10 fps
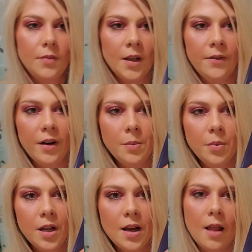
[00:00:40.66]
Very
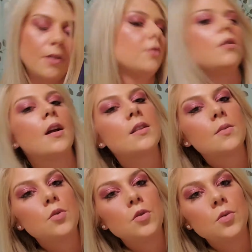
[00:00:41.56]
pretty colors. You got
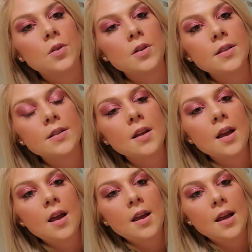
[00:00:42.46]
some neutrals
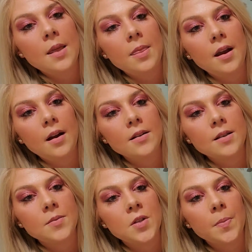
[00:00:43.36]
in there and some
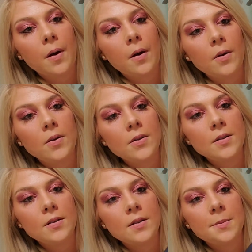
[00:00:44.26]
sparkles
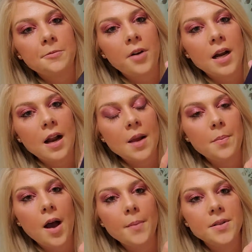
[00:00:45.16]
and some Friday night
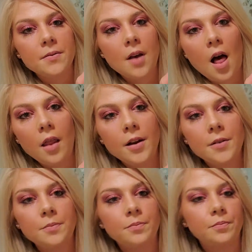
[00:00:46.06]
pops of color.
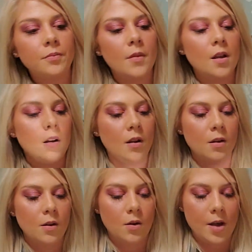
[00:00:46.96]

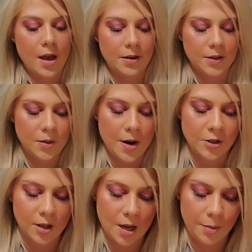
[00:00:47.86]
Go ahead and swatch a
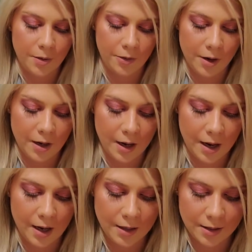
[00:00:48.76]
couple for you
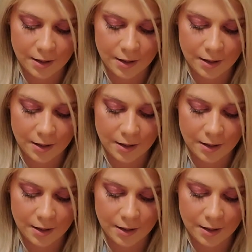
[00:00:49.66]
guys.